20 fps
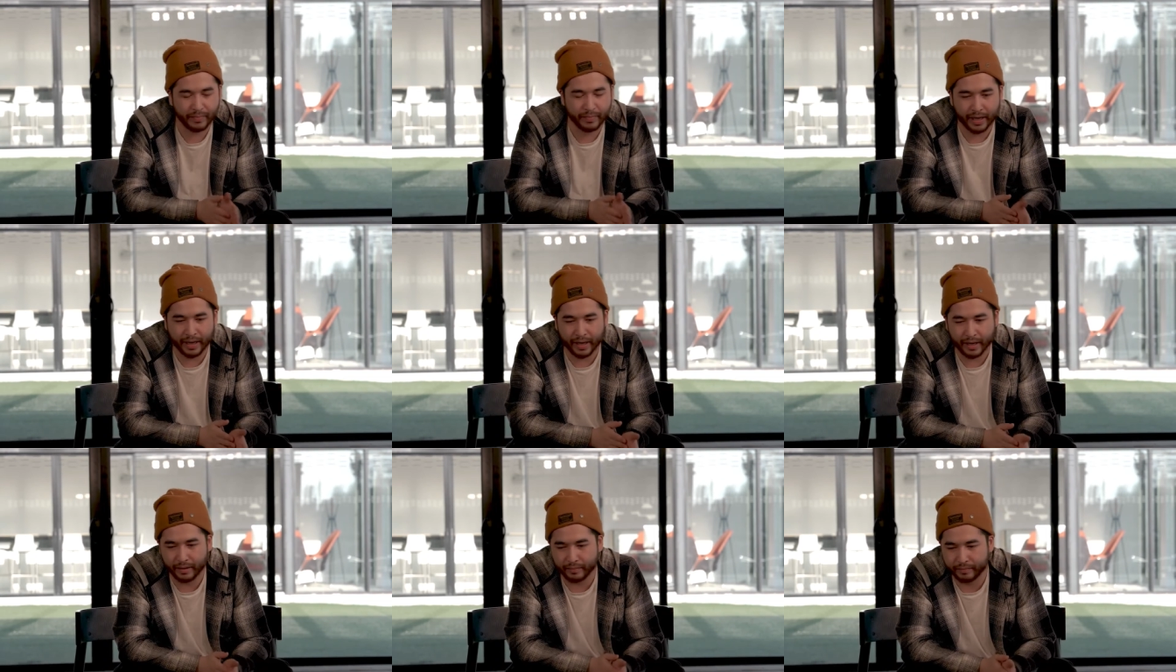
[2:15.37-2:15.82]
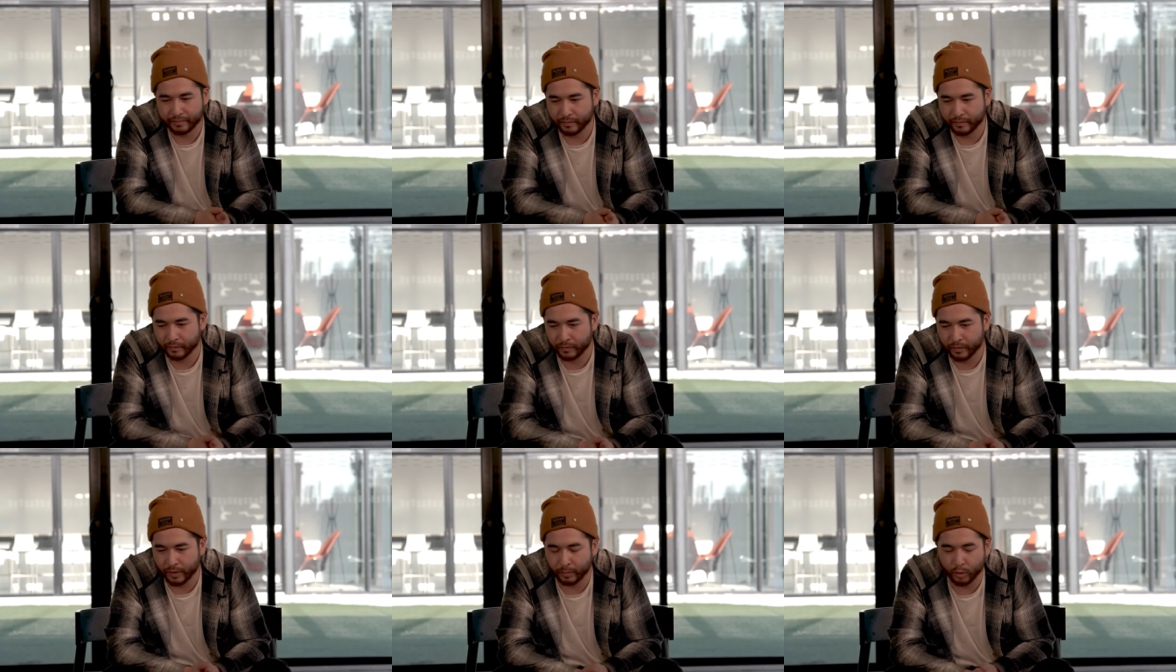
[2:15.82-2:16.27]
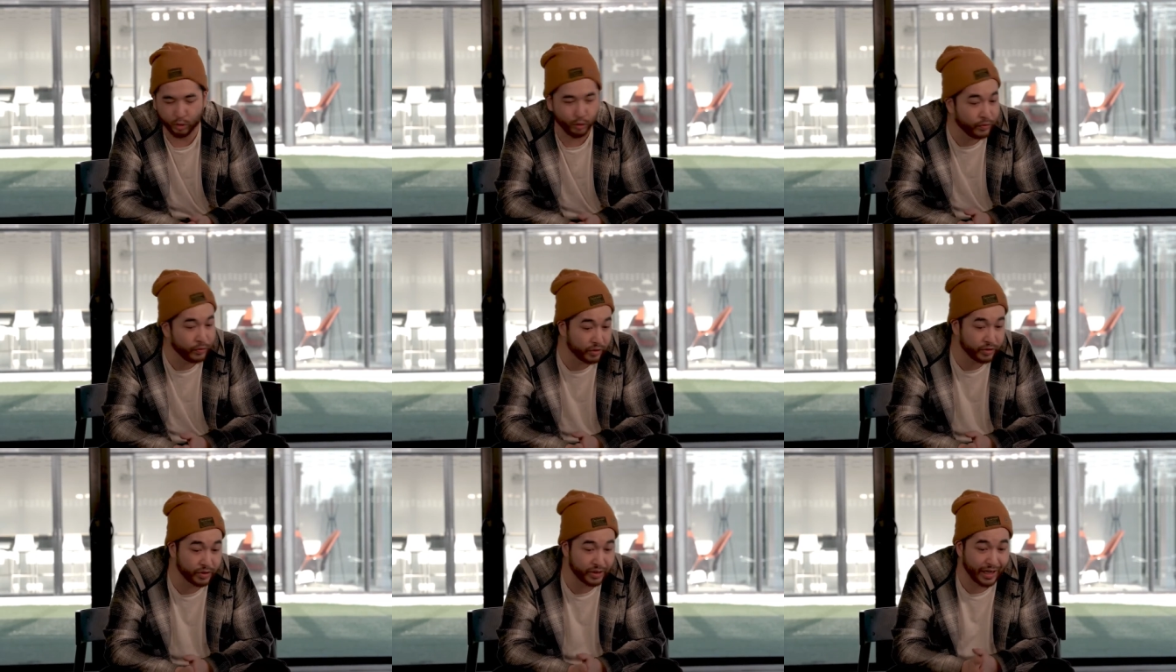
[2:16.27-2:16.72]
um,
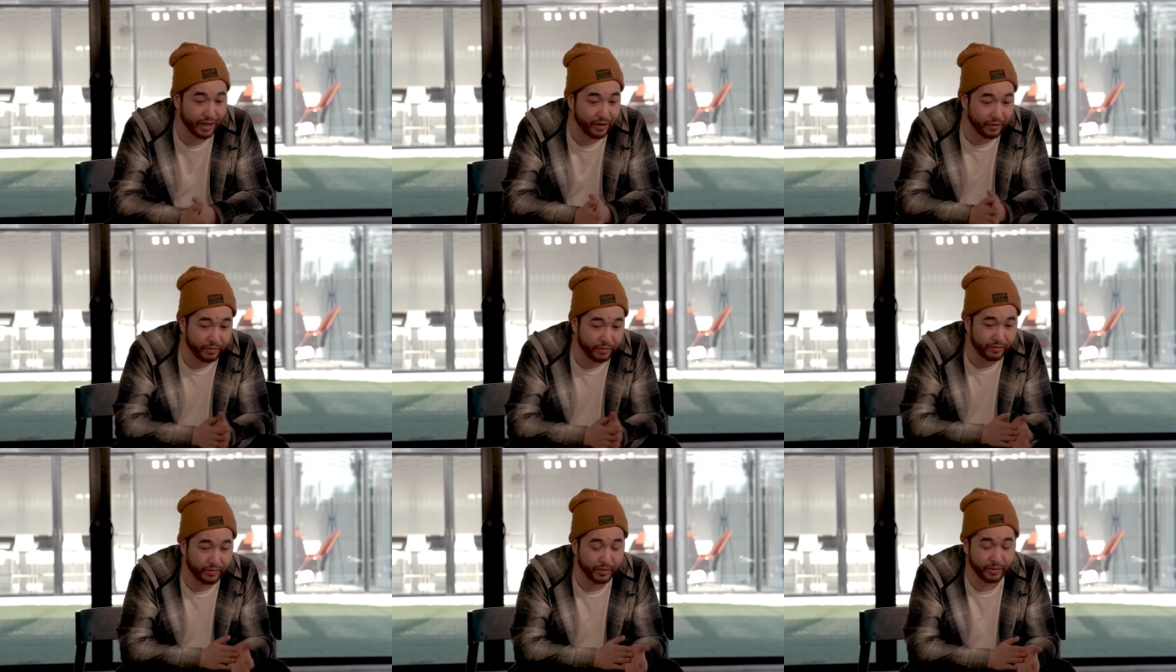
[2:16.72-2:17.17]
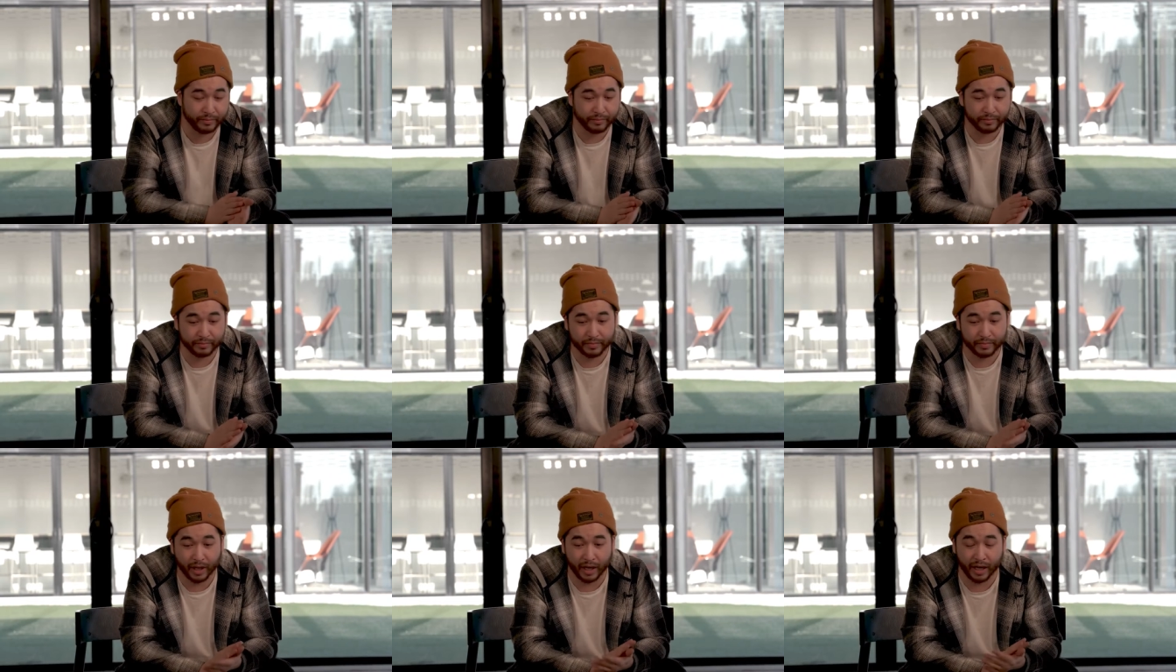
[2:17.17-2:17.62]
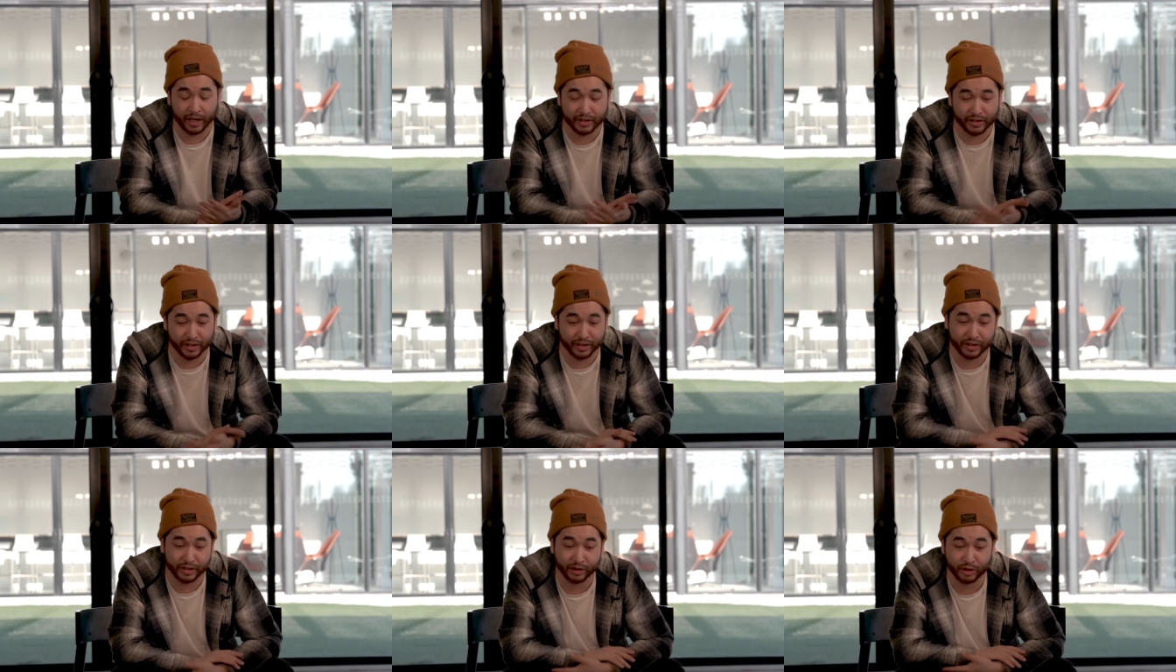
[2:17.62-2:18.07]
remove yourself from
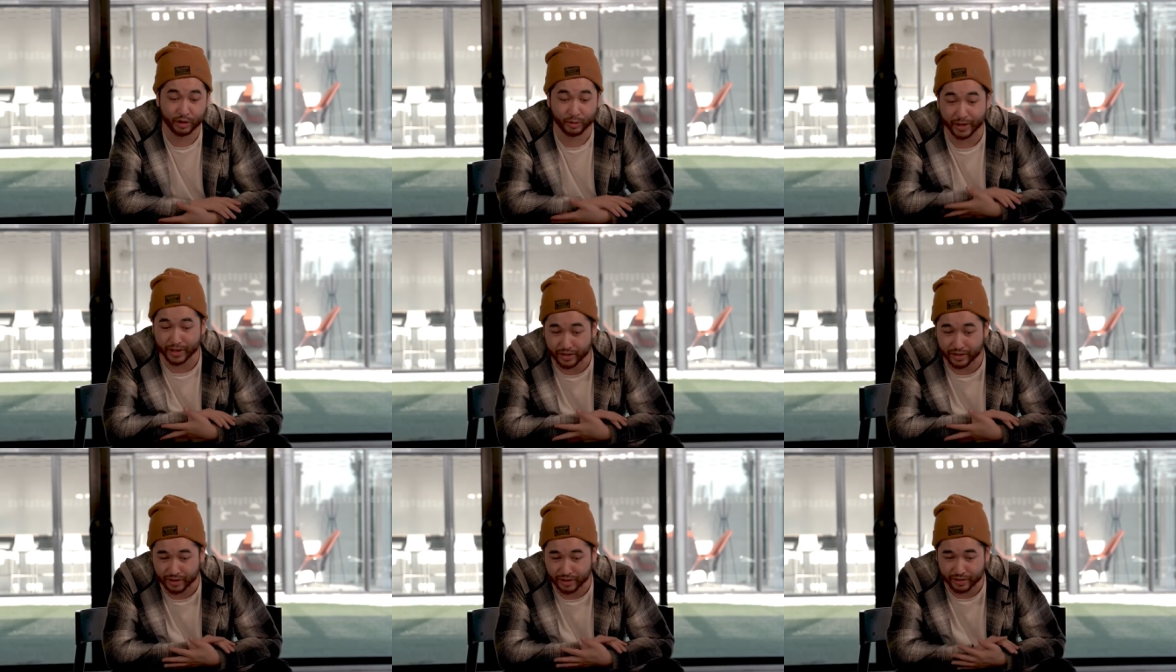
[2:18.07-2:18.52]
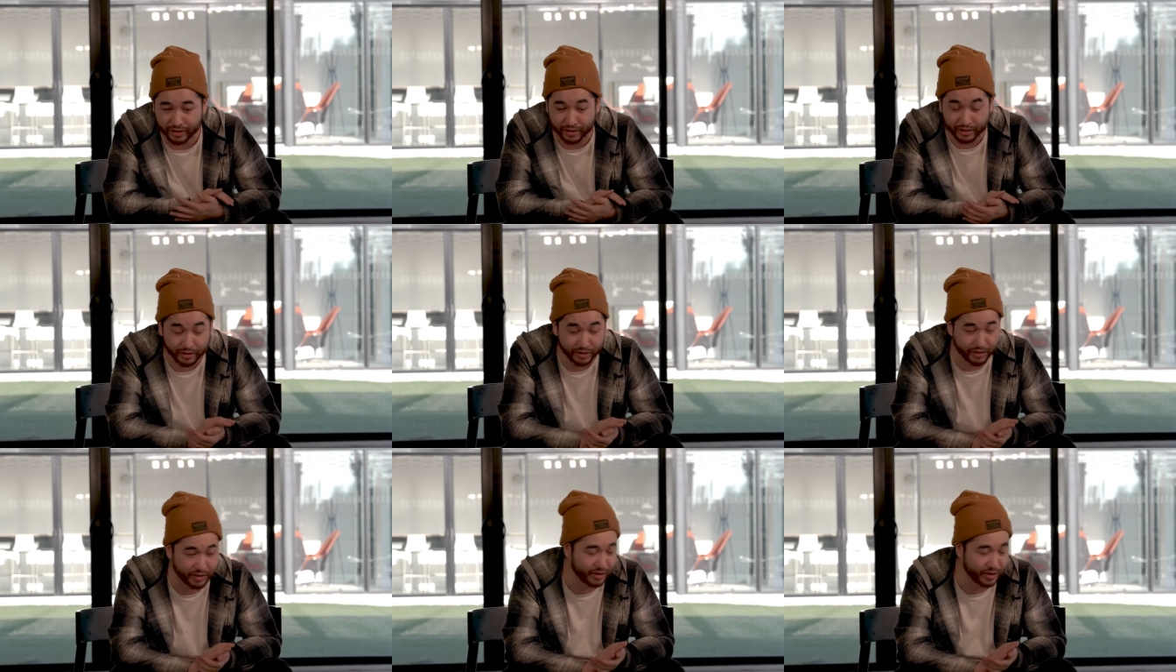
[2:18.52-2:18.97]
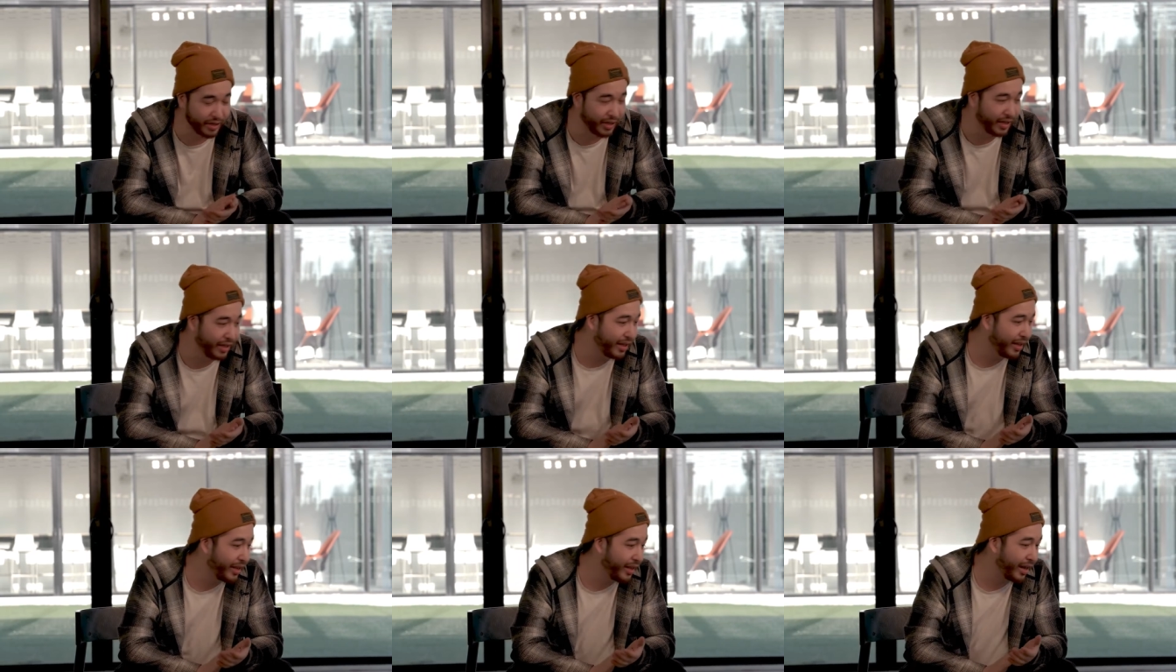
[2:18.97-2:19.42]
toxic situations.
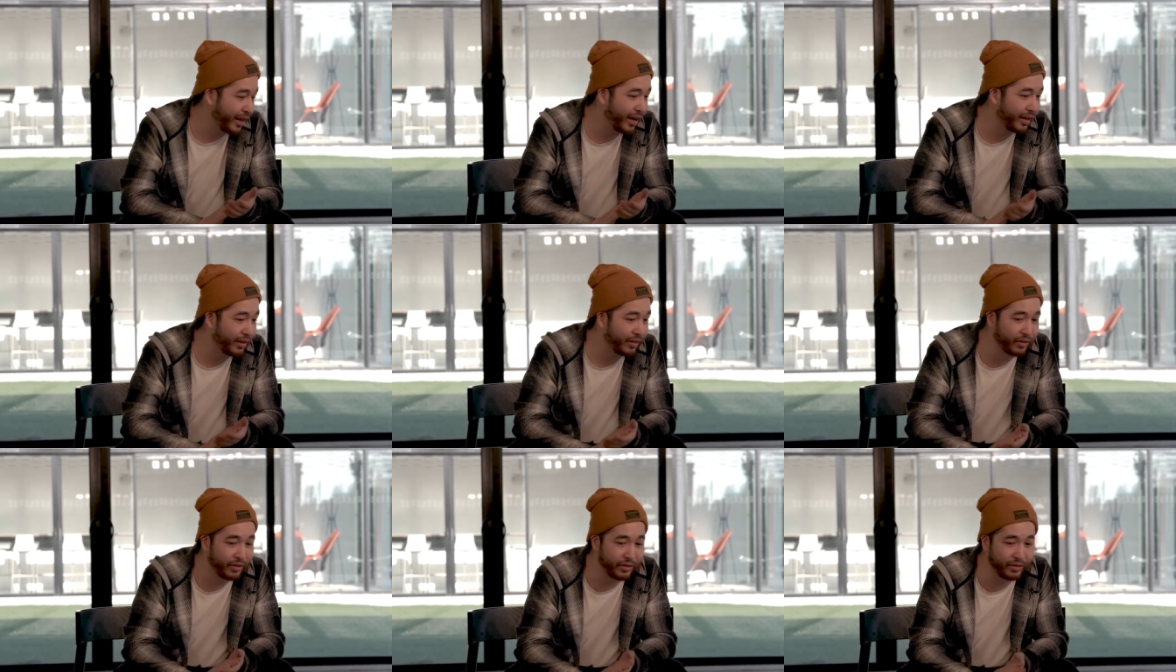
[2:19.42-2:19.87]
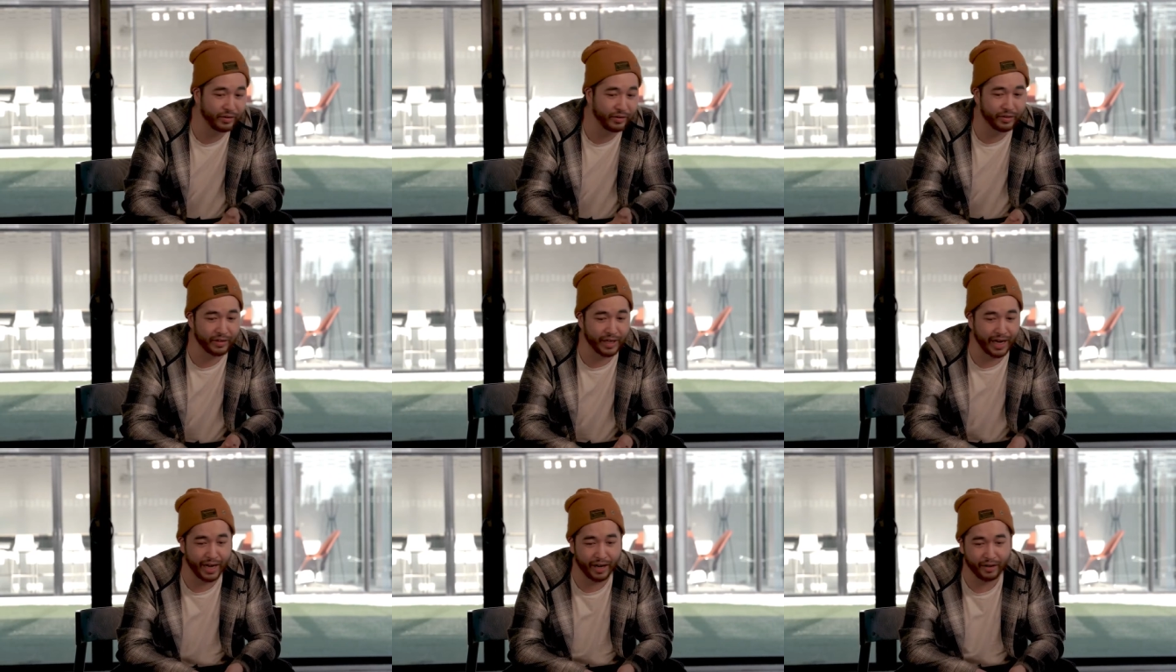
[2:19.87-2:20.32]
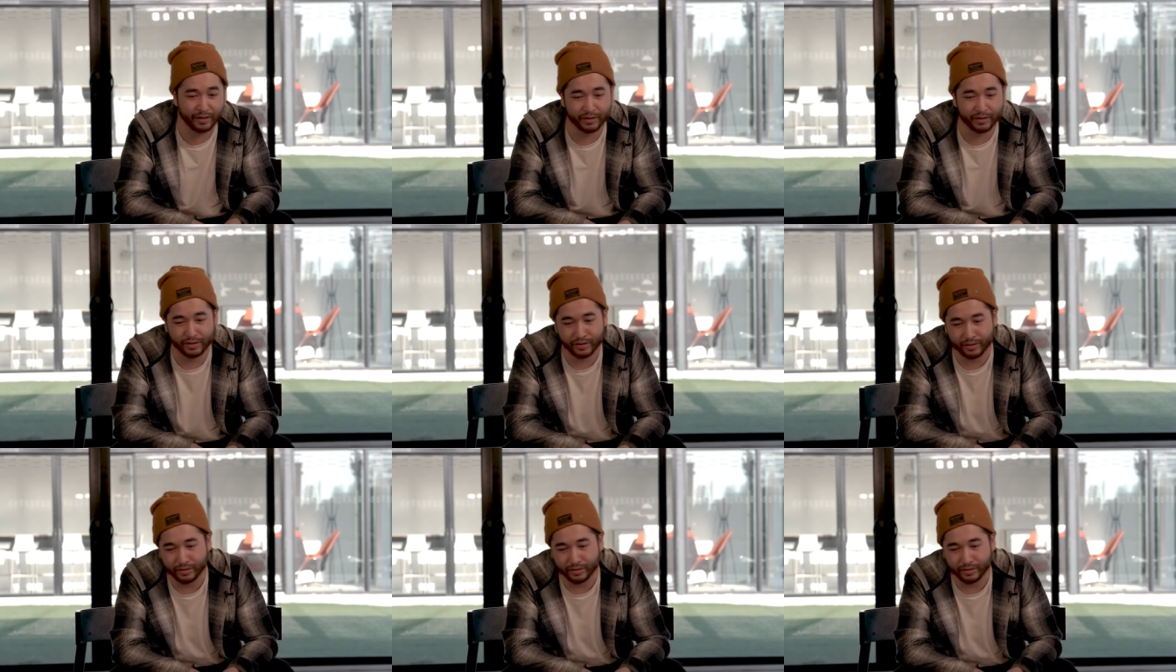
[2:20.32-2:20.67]
I learned how